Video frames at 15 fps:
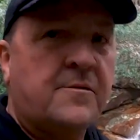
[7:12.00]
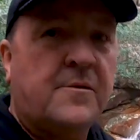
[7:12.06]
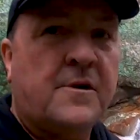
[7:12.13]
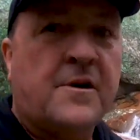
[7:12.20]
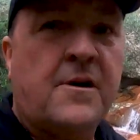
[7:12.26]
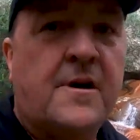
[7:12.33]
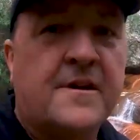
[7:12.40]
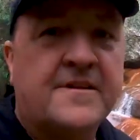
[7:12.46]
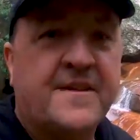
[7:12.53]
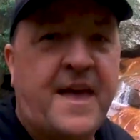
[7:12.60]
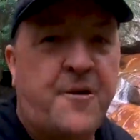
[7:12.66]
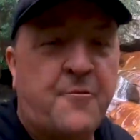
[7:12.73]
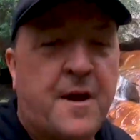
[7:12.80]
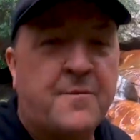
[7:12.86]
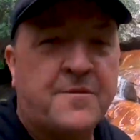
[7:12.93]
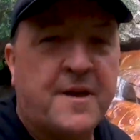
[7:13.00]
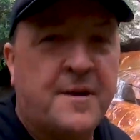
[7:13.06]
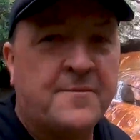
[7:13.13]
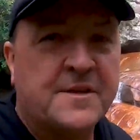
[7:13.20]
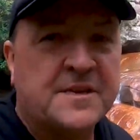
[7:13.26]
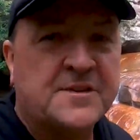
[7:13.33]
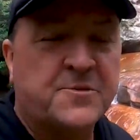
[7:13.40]
Well guys, that wraps
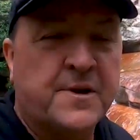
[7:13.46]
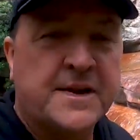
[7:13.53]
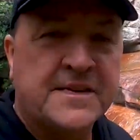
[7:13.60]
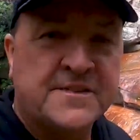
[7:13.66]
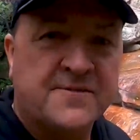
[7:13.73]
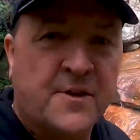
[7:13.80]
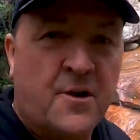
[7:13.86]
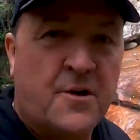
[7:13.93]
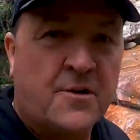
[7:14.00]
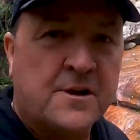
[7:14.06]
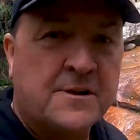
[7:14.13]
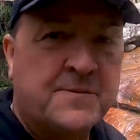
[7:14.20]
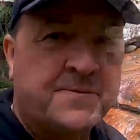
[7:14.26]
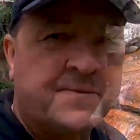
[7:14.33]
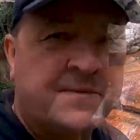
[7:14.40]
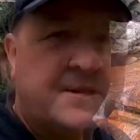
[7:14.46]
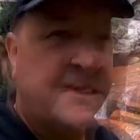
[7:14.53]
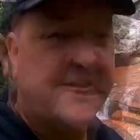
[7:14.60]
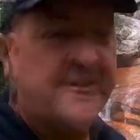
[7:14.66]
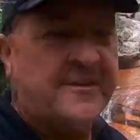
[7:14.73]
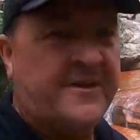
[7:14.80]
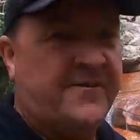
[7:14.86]
up this week's vlog.
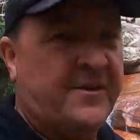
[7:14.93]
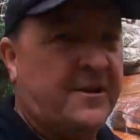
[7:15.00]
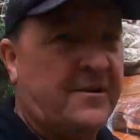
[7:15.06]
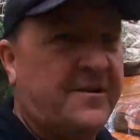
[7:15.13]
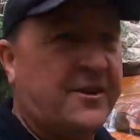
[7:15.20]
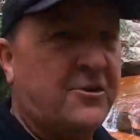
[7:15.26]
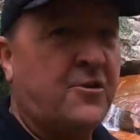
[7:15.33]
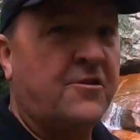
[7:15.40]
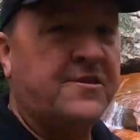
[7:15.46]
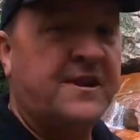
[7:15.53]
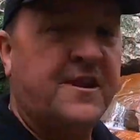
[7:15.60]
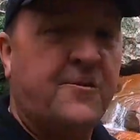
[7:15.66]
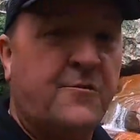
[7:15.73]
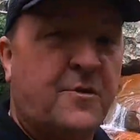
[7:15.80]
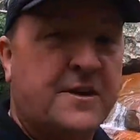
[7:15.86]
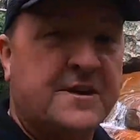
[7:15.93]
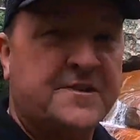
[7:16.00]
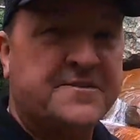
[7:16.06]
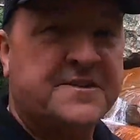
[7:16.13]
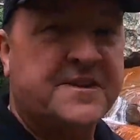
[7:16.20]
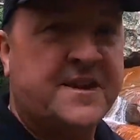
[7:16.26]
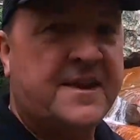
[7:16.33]
If you like the content of what
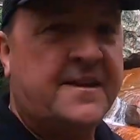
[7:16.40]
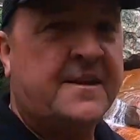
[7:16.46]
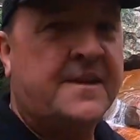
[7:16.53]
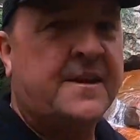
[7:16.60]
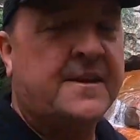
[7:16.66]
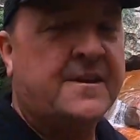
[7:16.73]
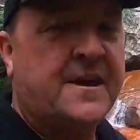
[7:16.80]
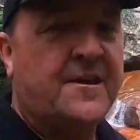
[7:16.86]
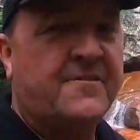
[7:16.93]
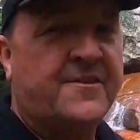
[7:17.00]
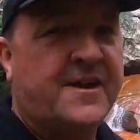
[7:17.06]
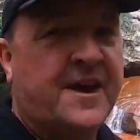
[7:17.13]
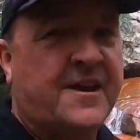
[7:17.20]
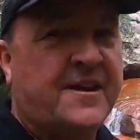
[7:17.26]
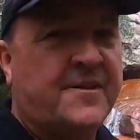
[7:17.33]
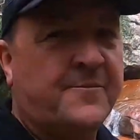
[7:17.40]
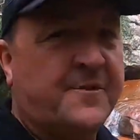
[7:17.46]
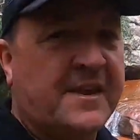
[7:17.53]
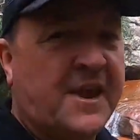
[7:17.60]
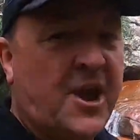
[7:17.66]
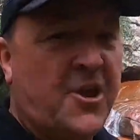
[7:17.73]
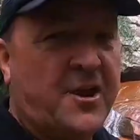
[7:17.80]
you've seen, don't forget
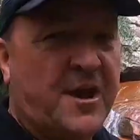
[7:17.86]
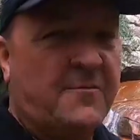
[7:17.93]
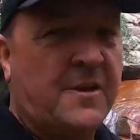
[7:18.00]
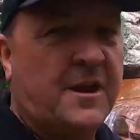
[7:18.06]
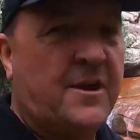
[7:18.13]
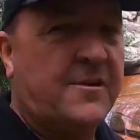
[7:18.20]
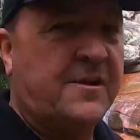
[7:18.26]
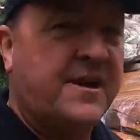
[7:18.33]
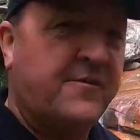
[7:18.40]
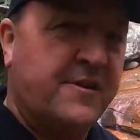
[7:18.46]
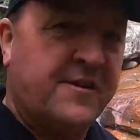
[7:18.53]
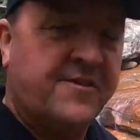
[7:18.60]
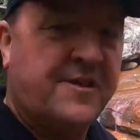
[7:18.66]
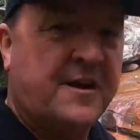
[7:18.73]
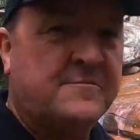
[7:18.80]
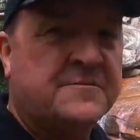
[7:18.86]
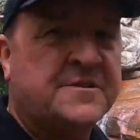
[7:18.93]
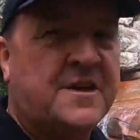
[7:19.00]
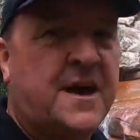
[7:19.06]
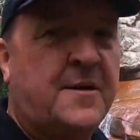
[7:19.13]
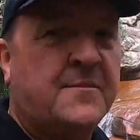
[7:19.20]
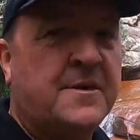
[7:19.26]
to go down below, give it a
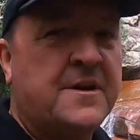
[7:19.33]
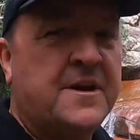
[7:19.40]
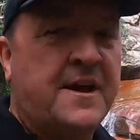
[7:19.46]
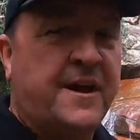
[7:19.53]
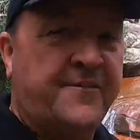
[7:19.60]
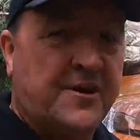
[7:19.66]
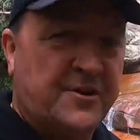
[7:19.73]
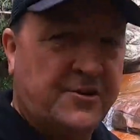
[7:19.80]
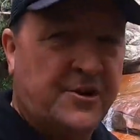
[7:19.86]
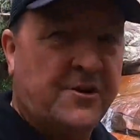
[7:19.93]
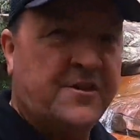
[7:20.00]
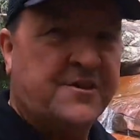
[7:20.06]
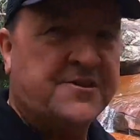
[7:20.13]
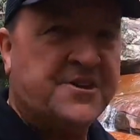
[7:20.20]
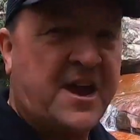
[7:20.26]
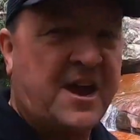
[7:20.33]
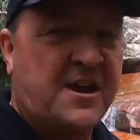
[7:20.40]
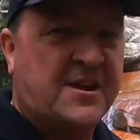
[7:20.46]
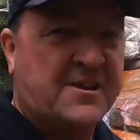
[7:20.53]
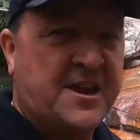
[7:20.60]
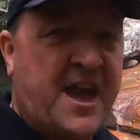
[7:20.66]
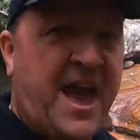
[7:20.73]
thumbs up. If you're new to the channel
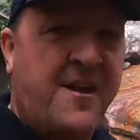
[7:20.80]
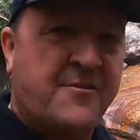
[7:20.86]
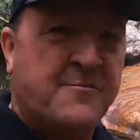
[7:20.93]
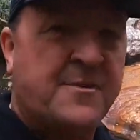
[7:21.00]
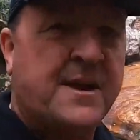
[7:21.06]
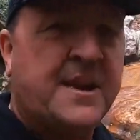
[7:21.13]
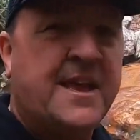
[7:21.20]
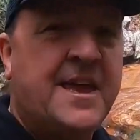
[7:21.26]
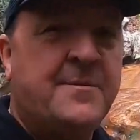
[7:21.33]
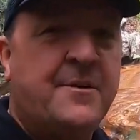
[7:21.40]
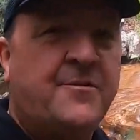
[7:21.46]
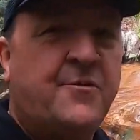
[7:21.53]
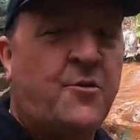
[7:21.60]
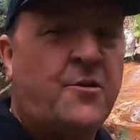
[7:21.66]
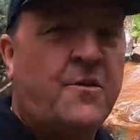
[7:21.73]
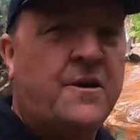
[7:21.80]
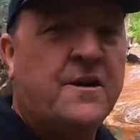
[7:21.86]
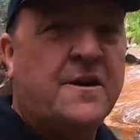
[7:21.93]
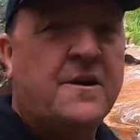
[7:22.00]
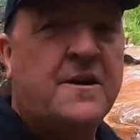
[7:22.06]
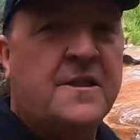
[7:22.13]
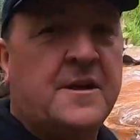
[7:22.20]
and you haven't been here before,
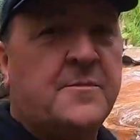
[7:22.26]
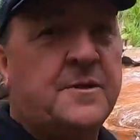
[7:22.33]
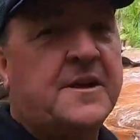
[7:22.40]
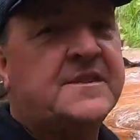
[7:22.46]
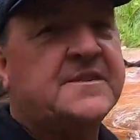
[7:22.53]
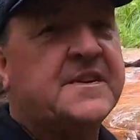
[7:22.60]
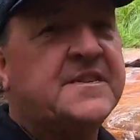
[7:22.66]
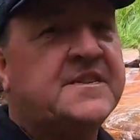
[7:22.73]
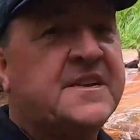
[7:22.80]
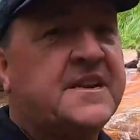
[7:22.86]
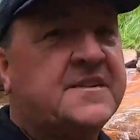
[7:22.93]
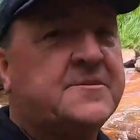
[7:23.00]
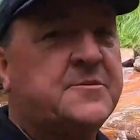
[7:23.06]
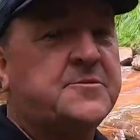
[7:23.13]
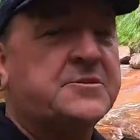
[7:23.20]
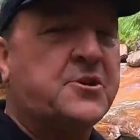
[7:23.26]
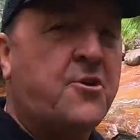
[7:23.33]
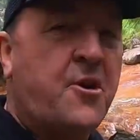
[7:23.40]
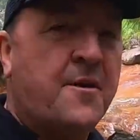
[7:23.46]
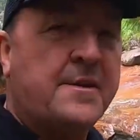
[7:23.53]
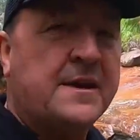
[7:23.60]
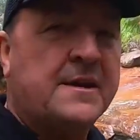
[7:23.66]
then please consider
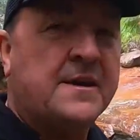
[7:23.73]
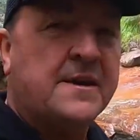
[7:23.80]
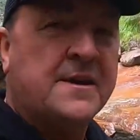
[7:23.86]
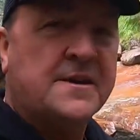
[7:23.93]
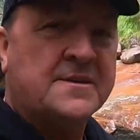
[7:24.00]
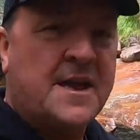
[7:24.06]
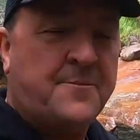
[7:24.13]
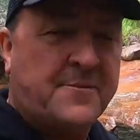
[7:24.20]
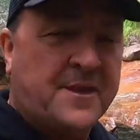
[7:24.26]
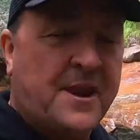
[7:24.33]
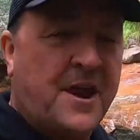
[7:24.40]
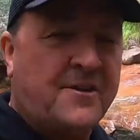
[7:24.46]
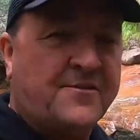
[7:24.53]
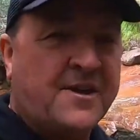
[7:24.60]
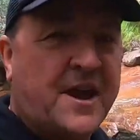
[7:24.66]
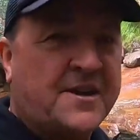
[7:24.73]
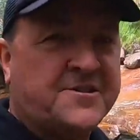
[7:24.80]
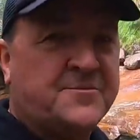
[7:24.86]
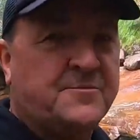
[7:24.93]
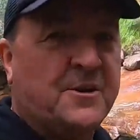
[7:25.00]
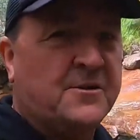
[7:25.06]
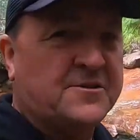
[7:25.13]
subscribing. Tap the
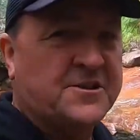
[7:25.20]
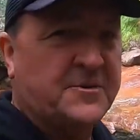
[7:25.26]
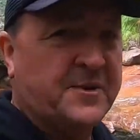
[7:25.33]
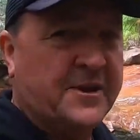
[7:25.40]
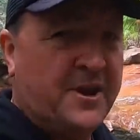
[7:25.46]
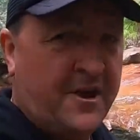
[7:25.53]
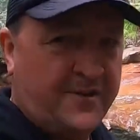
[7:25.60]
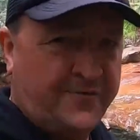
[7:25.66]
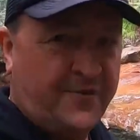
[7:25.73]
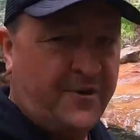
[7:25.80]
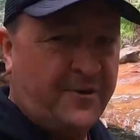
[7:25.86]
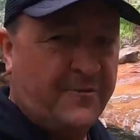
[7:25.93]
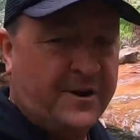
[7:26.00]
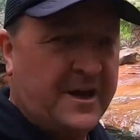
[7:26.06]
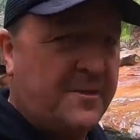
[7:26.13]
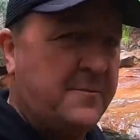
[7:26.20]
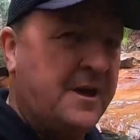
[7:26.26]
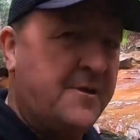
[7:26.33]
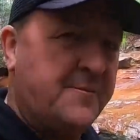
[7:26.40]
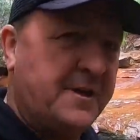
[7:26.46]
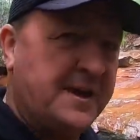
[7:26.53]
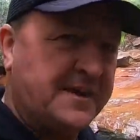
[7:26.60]
notification bell so you'll be notified when I
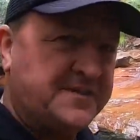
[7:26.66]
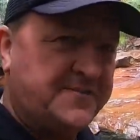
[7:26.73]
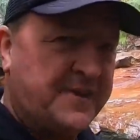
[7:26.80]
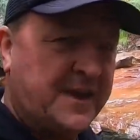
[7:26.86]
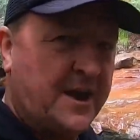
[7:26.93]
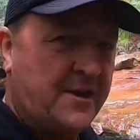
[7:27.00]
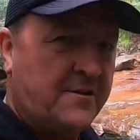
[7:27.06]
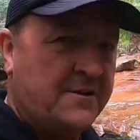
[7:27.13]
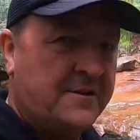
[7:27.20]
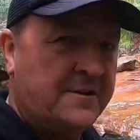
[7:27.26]
upload my next video.